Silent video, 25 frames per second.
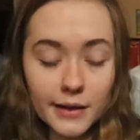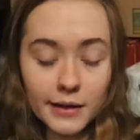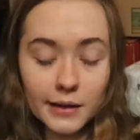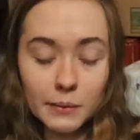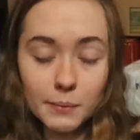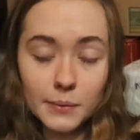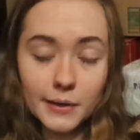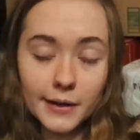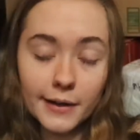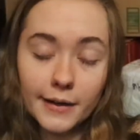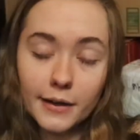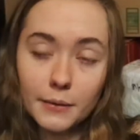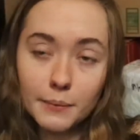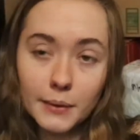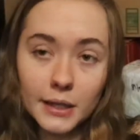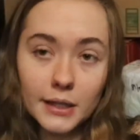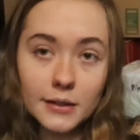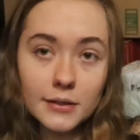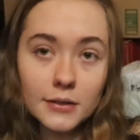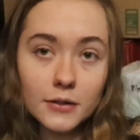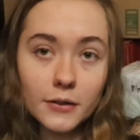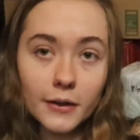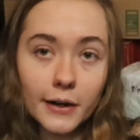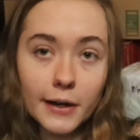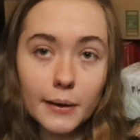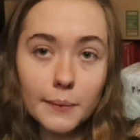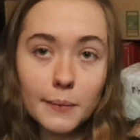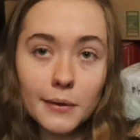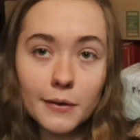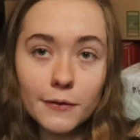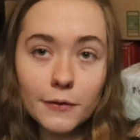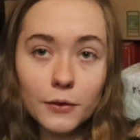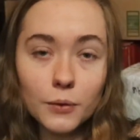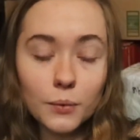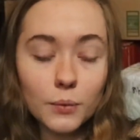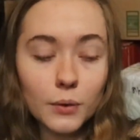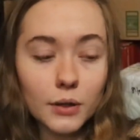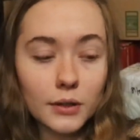Keep an eye on my Instagram if
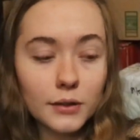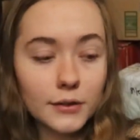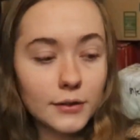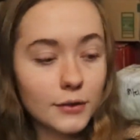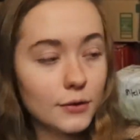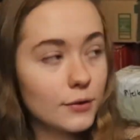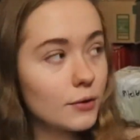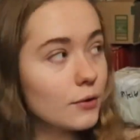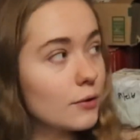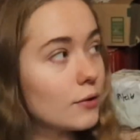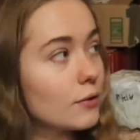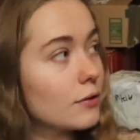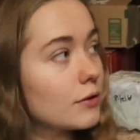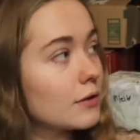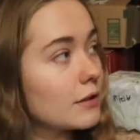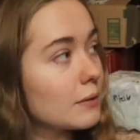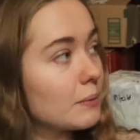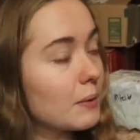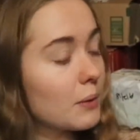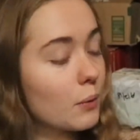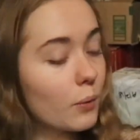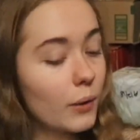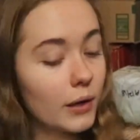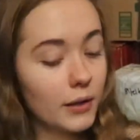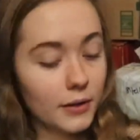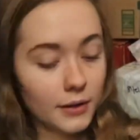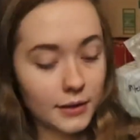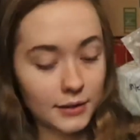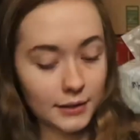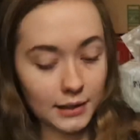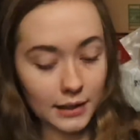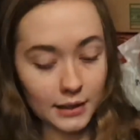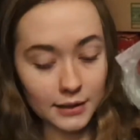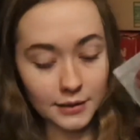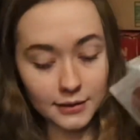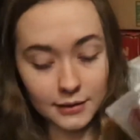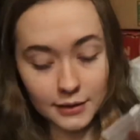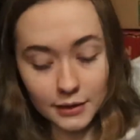you want to see me wear this
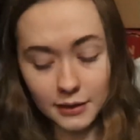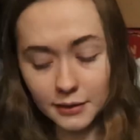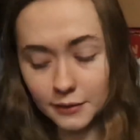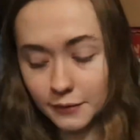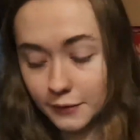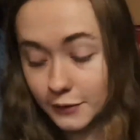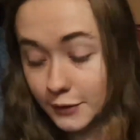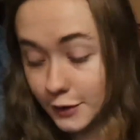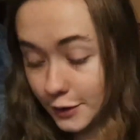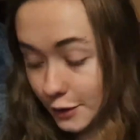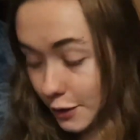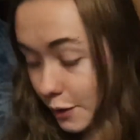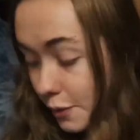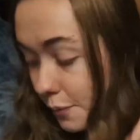kind of stuff. So